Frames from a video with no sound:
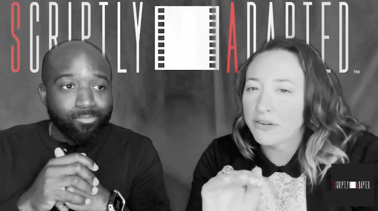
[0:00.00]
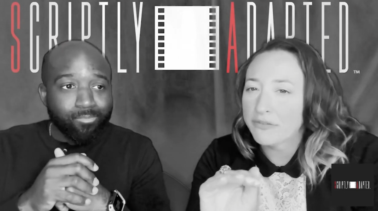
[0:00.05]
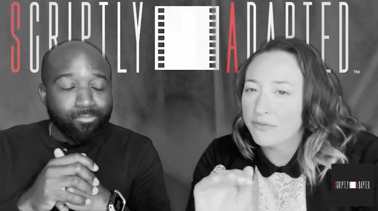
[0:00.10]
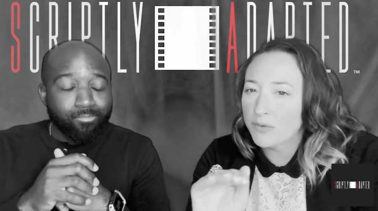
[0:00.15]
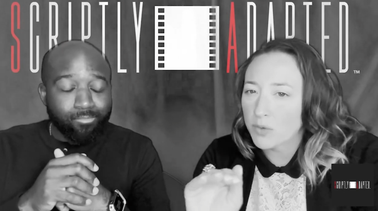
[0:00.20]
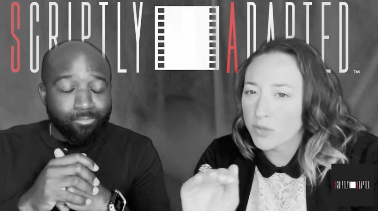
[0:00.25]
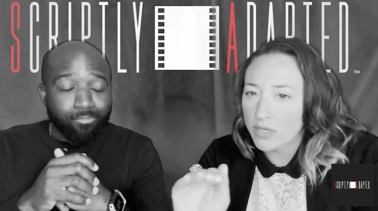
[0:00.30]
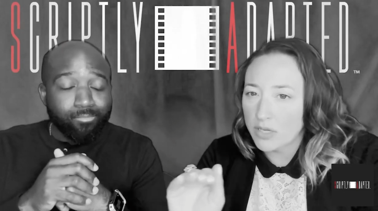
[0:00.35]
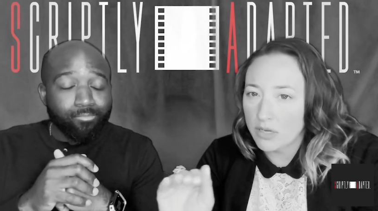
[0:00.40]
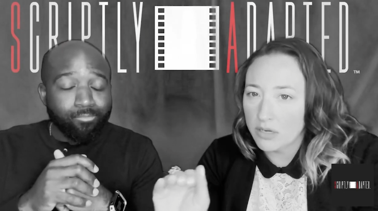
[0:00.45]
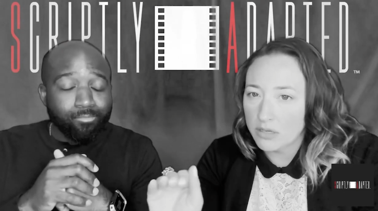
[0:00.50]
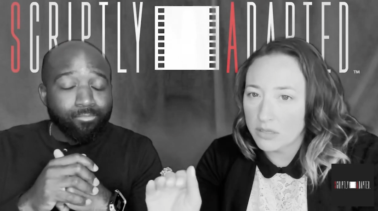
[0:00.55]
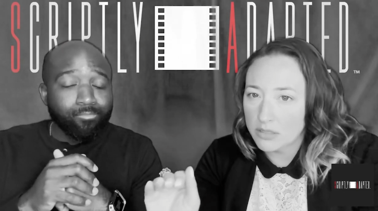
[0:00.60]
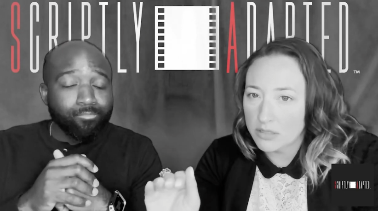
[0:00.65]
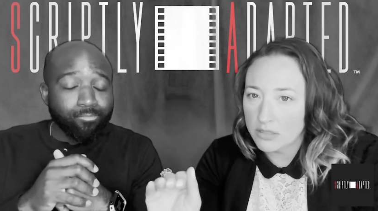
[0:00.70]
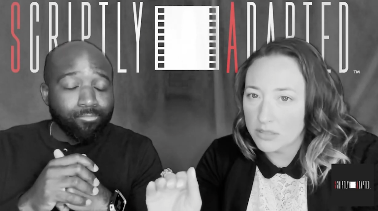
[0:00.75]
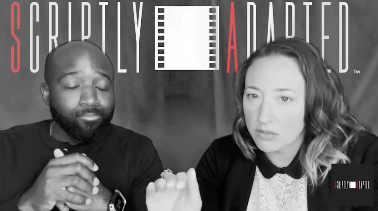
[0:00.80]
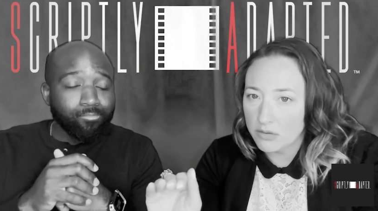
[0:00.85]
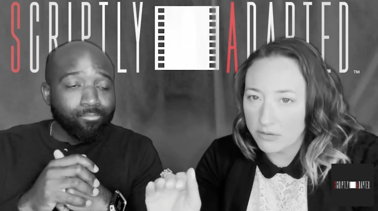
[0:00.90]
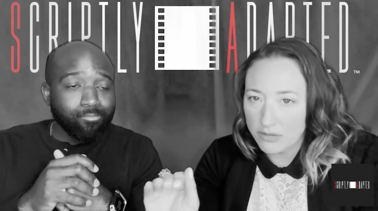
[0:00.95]
Speaker 1: four years
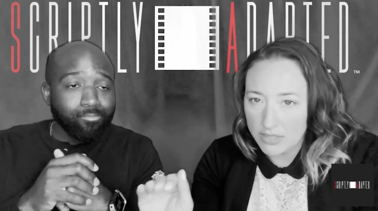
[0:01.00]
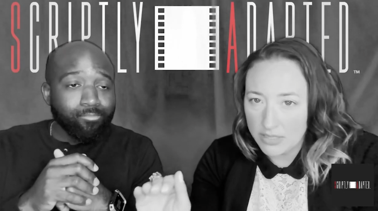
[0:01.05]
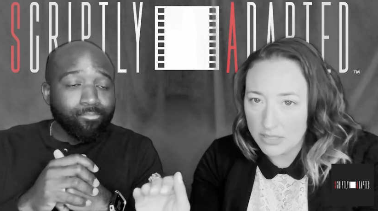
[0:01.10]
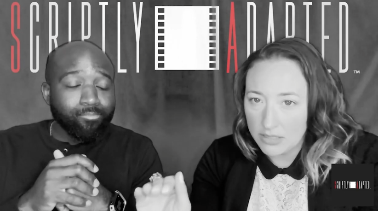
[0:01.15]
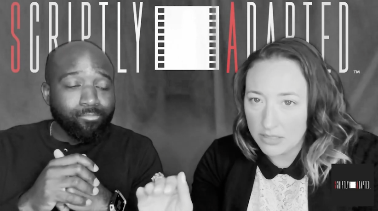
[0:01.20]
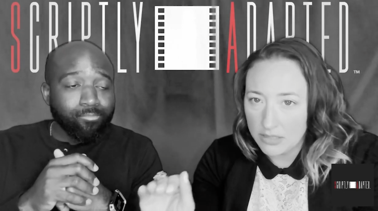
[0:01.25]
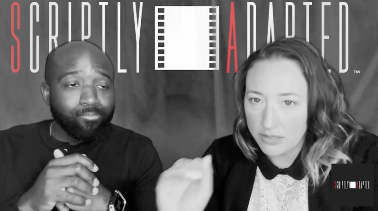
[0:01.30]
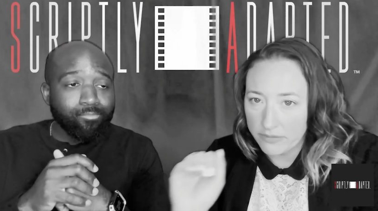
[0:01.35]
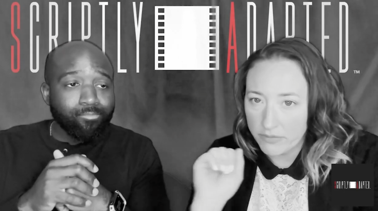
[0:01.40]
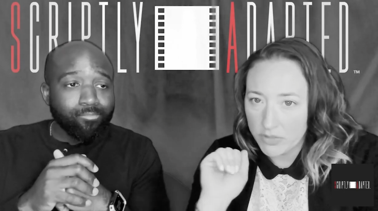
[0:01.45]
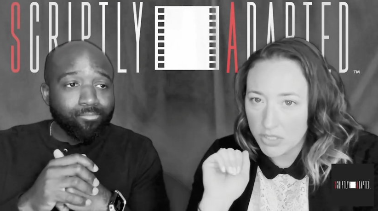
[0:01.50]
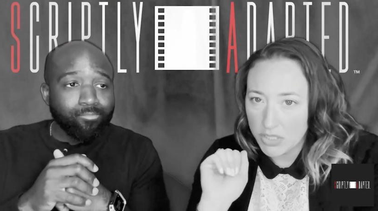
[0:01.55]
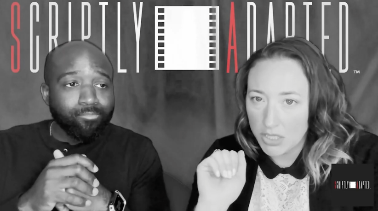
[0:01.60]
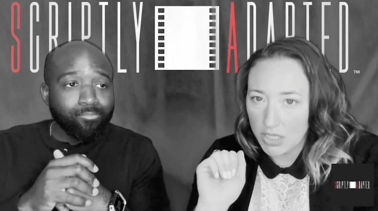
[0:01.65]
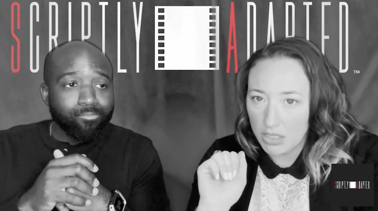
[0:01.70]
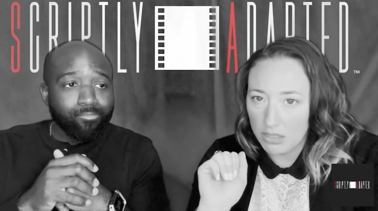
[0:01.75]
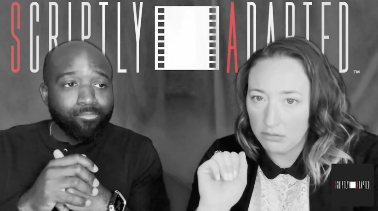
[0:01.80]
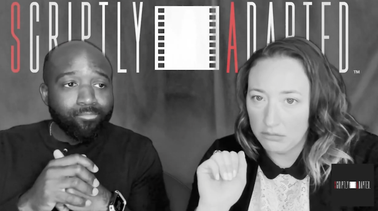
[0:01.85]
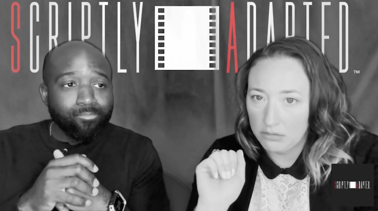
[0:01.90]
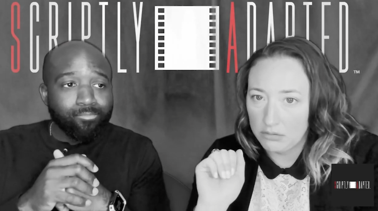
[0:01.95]
or seasons of the show
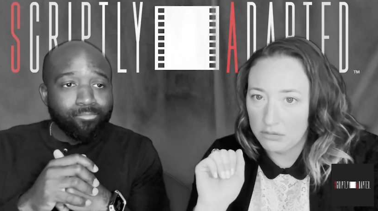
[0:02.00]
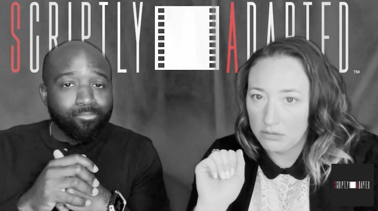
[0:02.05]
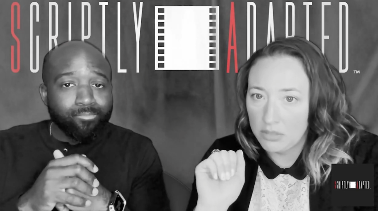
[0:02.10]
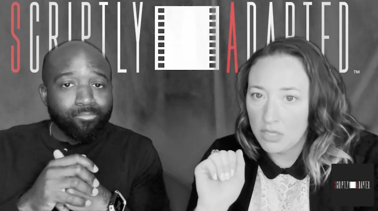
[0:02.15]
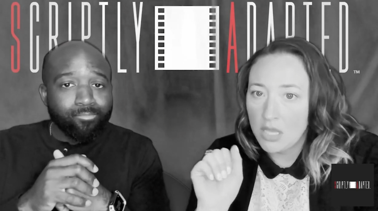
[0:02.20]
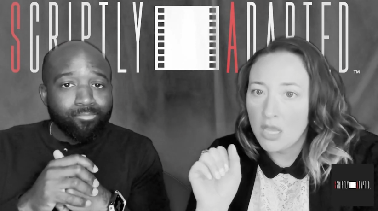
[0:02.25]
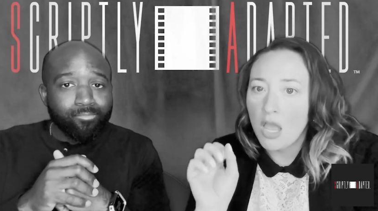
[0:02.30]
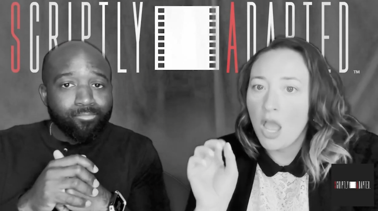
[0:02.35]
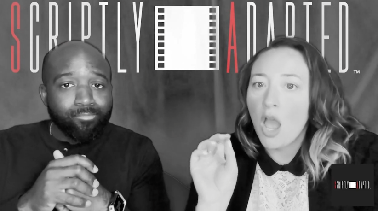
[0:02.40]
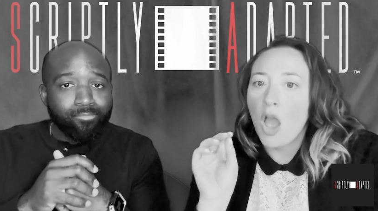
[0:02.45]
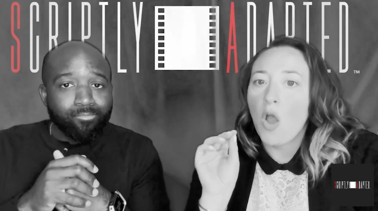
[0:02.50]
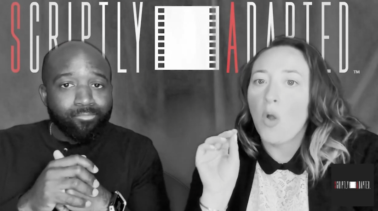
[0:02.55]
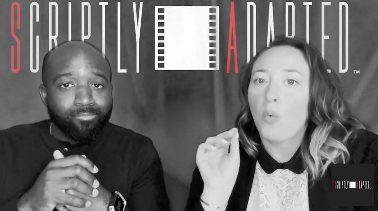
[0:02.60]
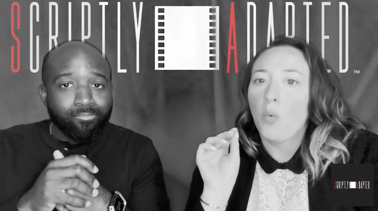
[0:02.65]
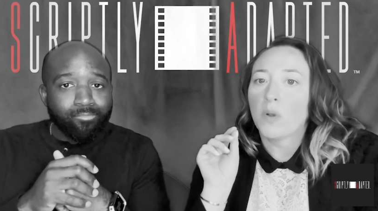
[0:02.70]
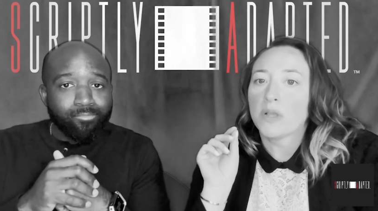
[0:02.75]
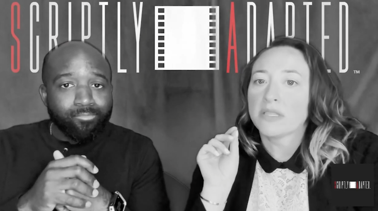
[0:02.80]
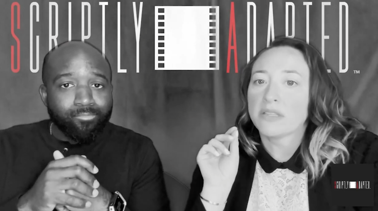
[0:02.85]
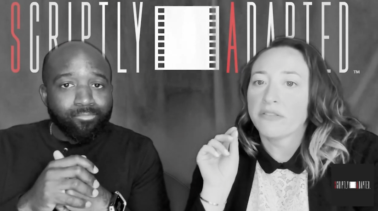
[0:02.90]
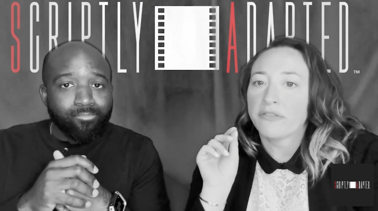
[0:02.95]
was
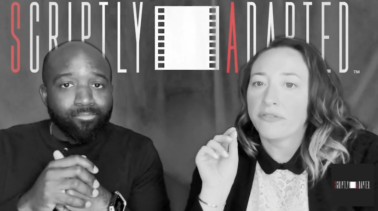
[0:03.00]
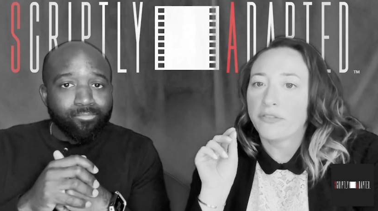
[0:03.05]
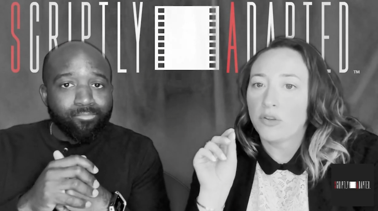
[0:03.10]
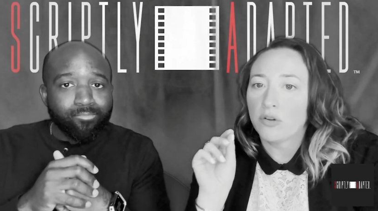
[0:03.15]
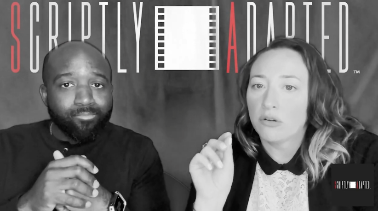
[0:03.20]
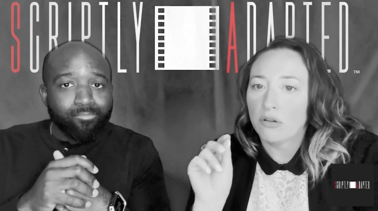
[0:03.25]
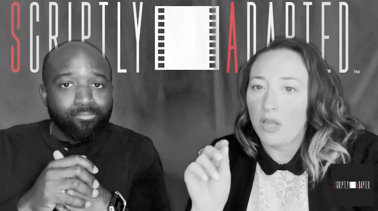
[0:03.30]
the funeral